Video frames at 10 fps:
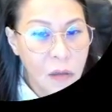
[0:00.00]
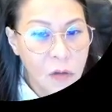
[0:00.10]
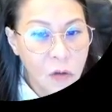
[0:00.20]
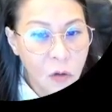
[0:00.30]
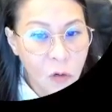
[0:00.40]

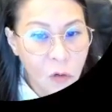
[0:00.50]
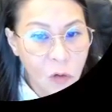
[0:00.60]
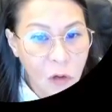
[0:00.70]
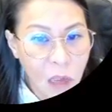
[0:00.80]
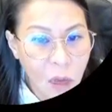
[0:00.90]
So
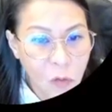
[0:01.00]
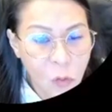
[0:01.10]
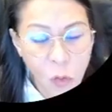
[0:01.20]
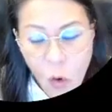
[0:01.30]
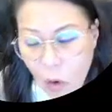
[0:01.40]
how to
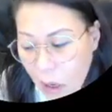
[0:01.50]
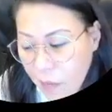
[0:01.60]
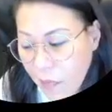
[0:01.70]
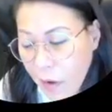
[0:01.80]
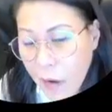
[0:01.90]
long
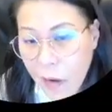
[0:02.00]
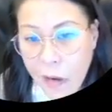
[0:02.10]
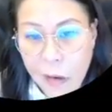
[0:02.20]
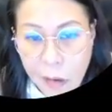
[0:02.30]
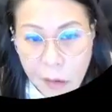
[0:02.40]
life leh
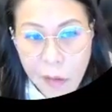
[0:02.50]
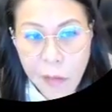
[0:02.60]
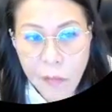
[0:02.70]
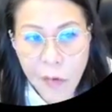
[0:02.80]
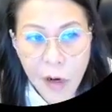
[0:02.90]

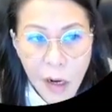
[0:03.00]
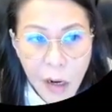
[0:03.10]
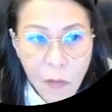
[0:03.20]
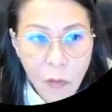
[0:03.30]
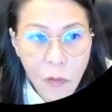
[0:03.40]
very
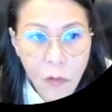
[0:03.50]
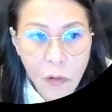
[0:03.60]
hard oh